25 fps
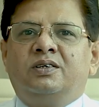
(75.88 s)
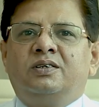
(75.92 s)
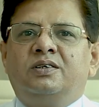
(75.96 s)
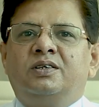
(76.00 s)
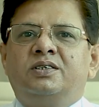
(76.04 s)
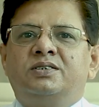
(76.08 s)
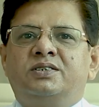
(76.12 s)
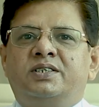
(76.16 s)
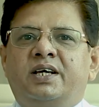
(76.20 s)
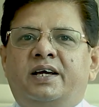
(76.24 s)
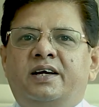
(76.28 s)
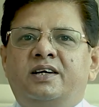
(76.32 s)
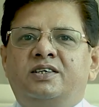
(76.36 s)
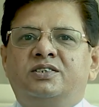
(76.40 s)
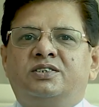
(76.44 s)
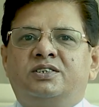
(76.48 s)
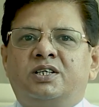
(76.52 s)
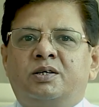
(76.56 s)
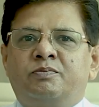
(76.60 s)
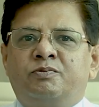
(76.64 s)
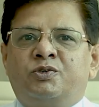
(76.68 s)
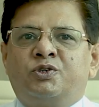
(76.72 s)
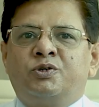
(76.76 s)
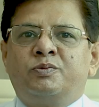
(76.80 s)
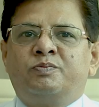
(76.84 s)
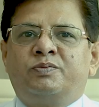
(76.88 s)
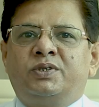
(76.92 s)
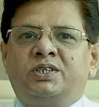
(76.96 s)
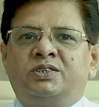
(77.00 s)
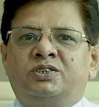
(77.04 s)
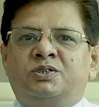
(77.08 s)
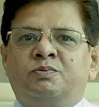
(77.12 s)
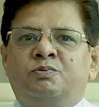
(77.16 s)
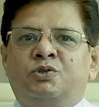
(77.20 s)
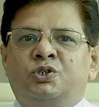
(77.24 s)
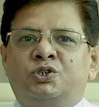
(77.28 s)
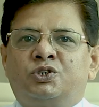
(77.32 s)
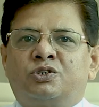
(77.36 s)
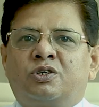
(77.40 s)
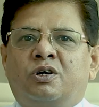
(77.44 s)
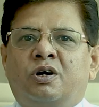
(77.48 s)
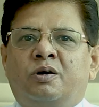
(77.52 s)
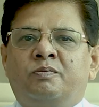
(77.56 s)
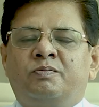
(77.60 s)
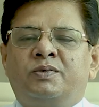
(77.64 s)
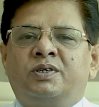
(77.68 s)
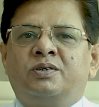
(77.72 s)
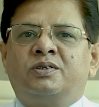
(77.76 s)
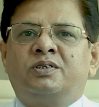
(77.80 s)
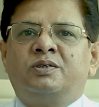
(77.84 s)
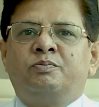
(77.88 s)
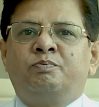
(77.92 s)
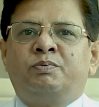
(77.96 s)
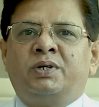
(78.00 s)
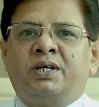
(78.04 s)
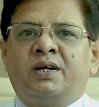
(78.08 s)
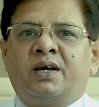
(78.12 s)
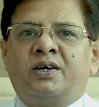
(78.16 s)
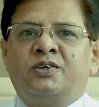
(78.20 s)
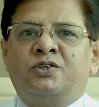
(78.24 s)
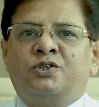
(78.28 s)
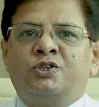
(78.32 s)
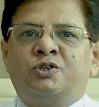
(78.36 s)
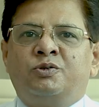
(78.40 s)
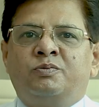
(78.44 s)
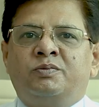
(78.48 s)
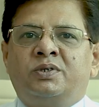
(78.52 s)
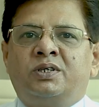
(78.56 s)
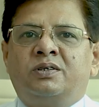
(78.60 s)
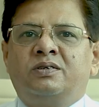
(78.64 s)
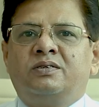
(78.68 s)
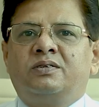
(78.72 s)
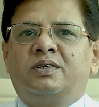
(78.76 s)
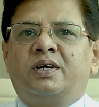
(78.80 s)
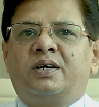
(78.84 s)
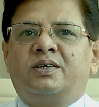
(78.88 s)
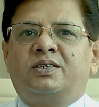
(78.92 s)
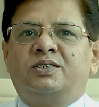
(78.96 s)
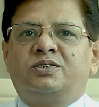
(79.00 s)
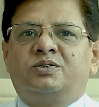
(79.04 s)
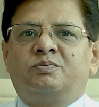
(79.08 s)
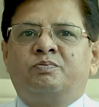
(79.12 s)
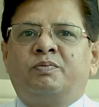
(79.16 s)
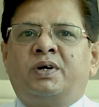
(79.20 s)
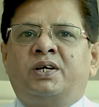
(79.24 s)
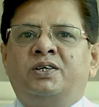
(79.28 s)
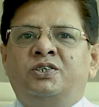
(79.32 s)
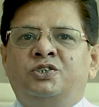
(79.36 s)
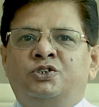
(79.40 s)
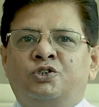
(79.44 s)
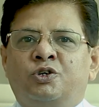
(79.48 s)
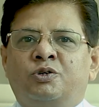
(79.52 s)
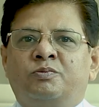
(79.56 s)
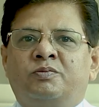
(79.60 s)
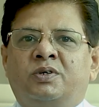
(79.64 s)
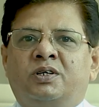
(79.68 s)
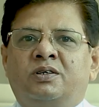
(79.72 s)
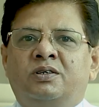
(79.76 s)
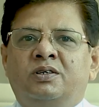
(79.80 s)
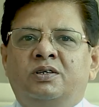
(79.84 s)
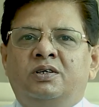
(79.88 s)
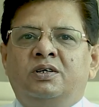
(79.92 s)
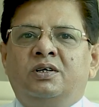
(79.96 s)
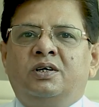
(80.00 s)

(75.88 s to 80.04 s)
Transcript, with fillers: The second subgroup is most common benign tumor, that is meningioma.